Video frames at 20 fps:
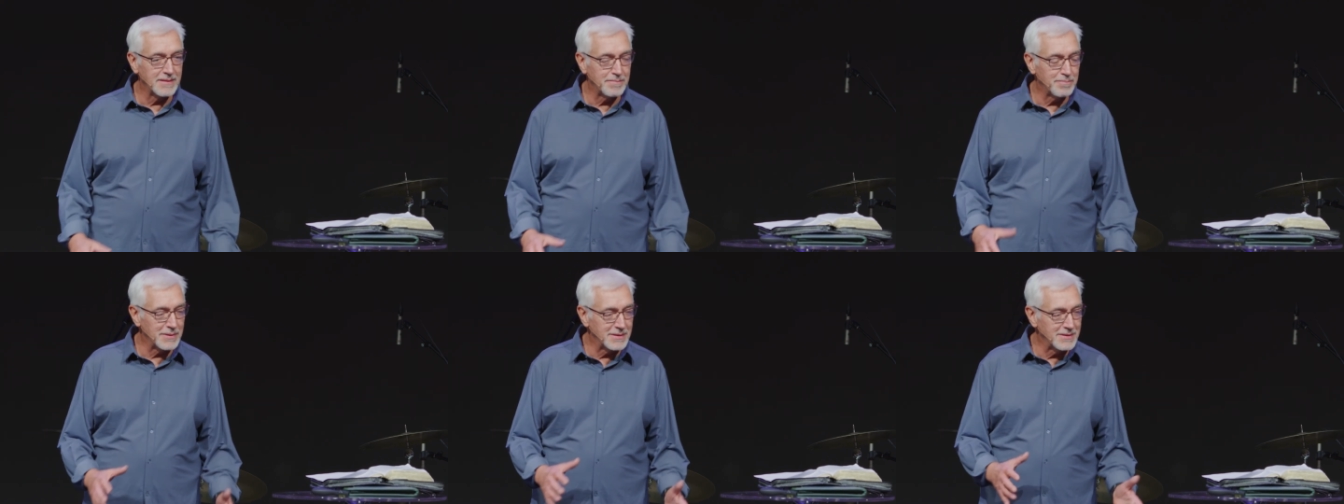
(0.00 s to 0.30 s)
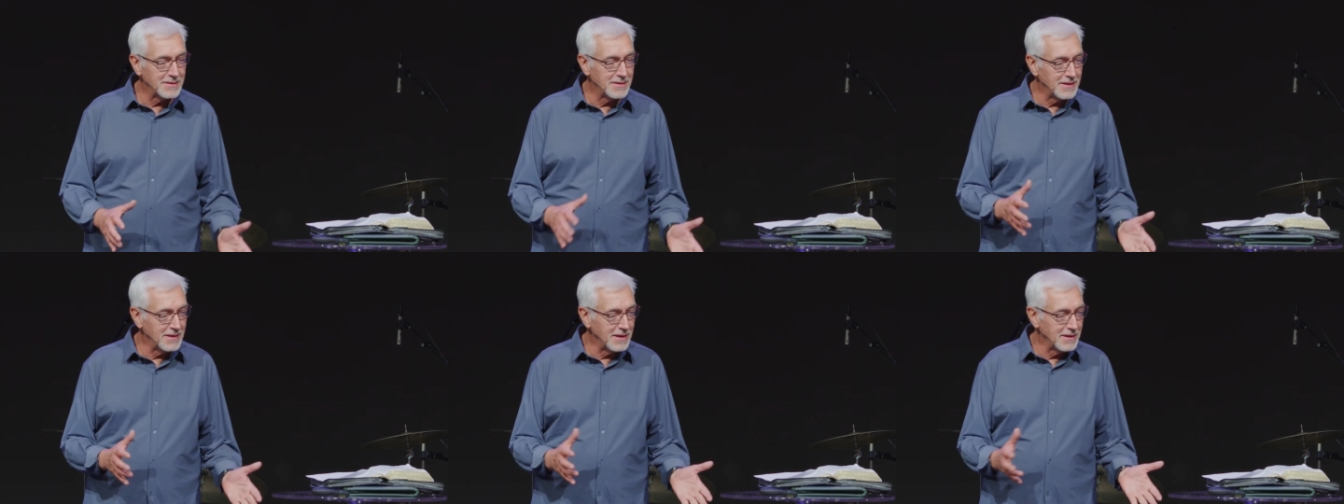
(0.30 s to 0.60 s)
But
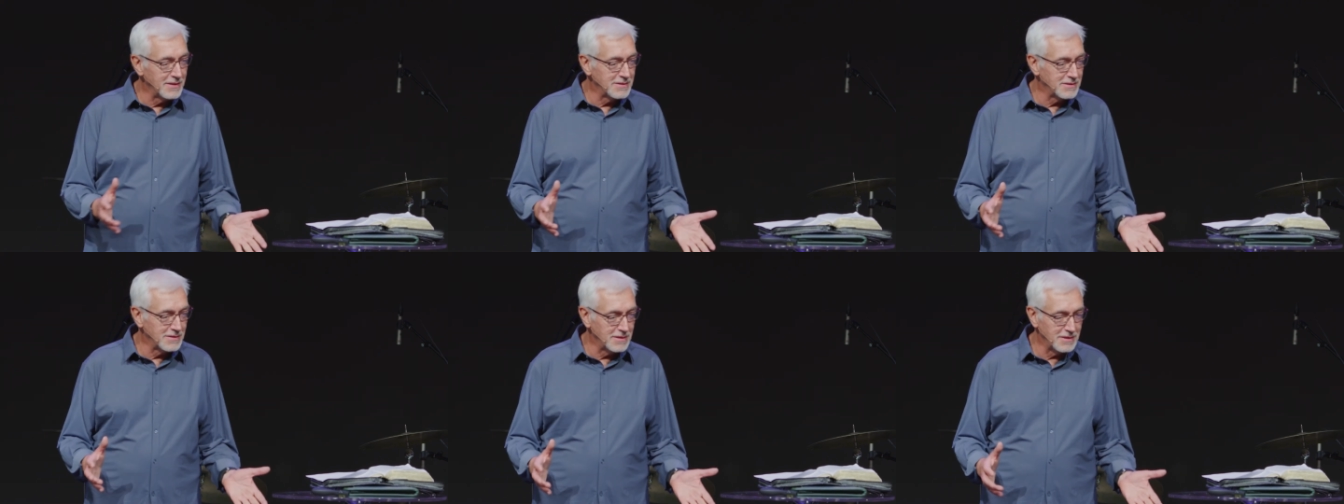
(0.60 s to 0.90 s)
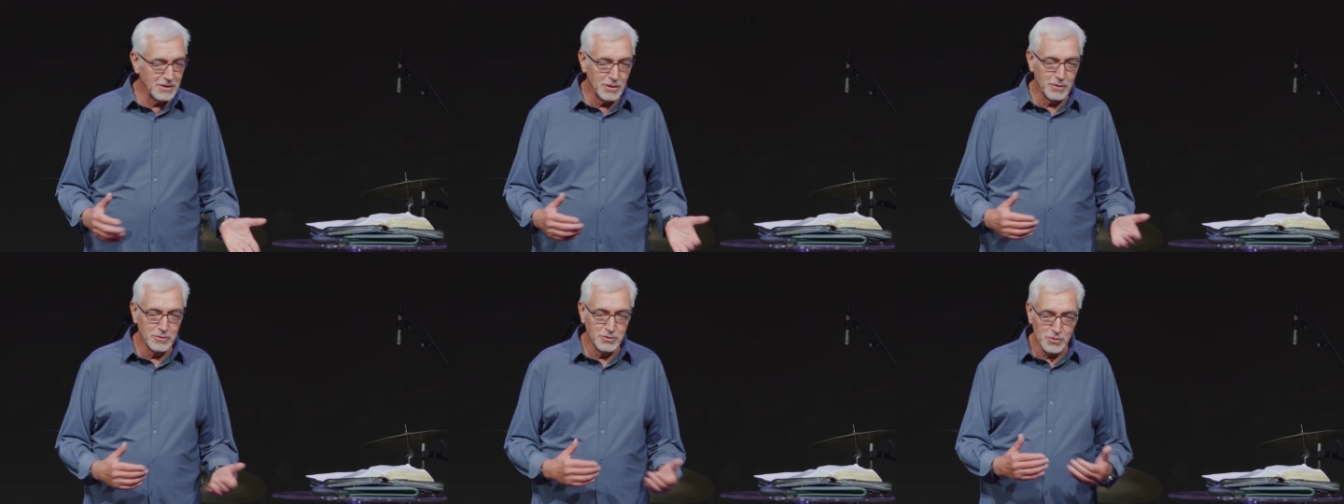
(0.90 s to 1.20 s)
in,
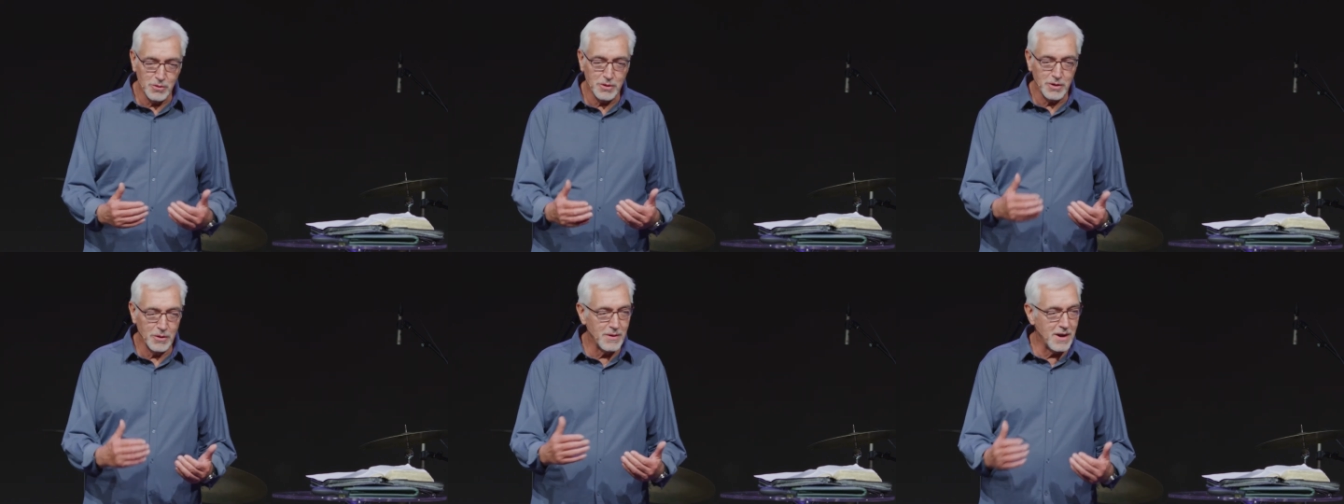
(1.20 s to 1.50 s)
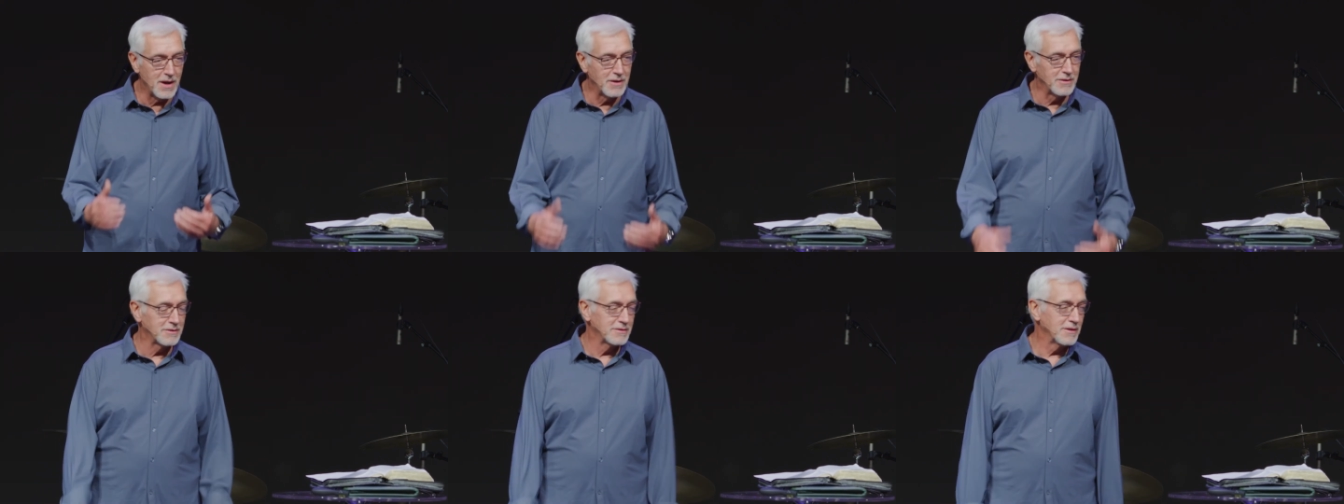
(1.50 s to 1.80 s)
you know, joking
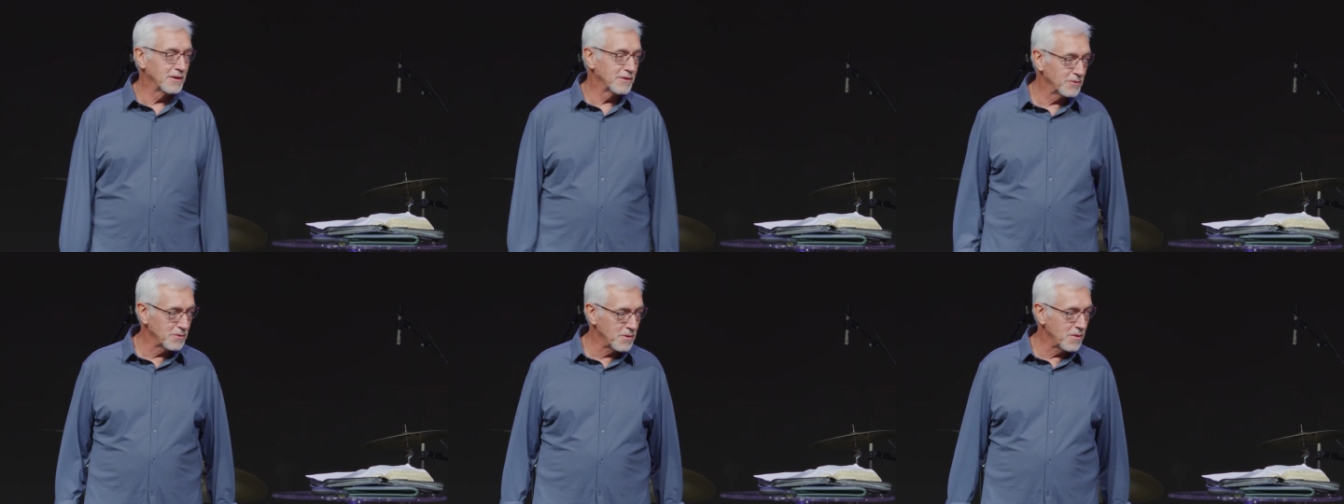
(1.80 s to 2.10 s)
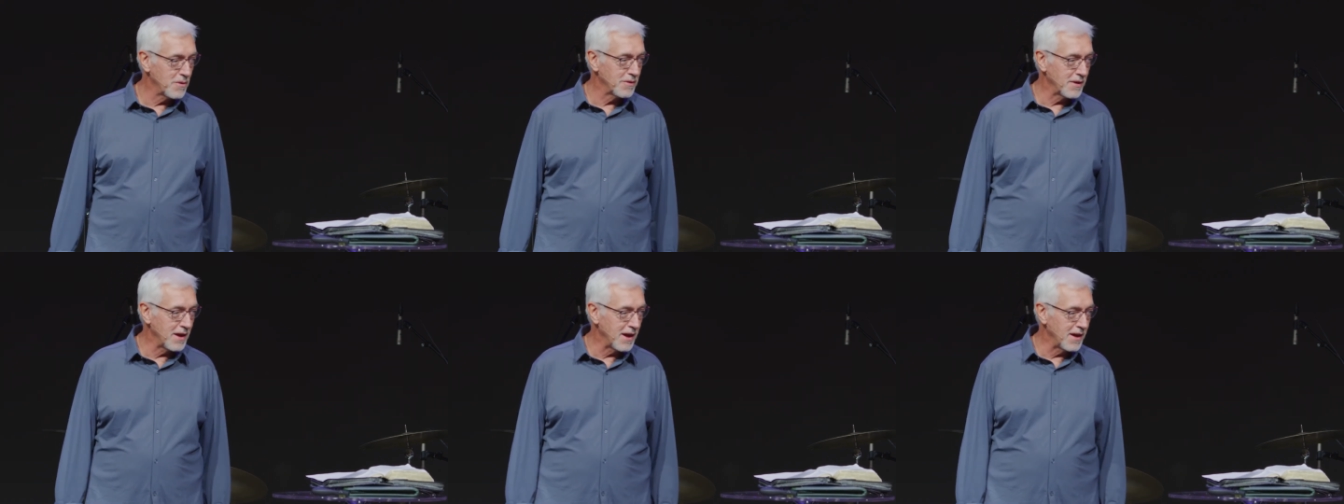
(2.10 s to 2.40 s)
around, there's nothing
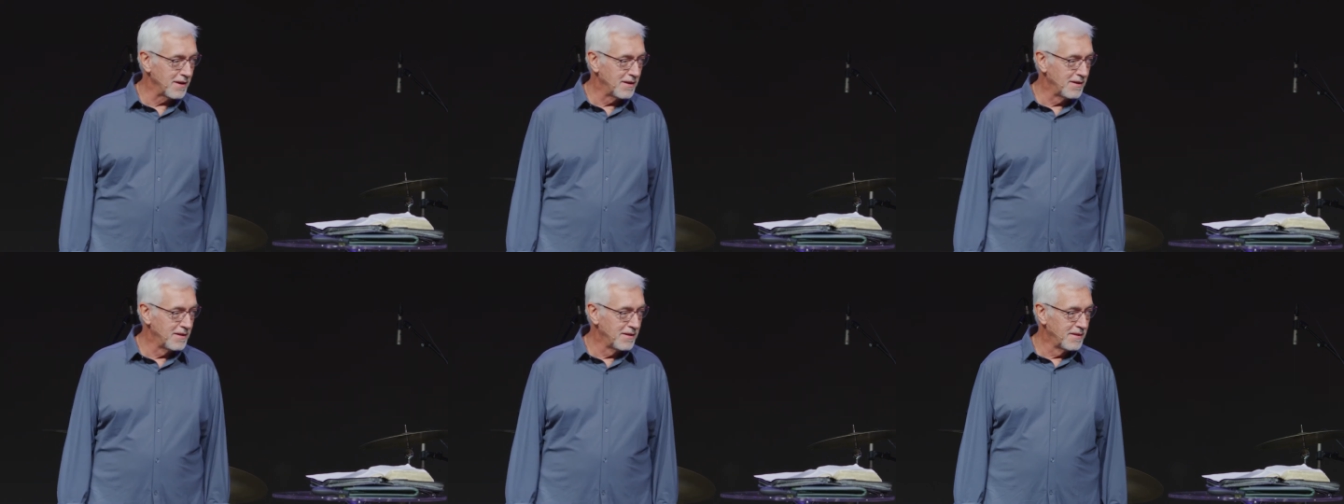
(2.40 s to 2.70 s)
wrong with that.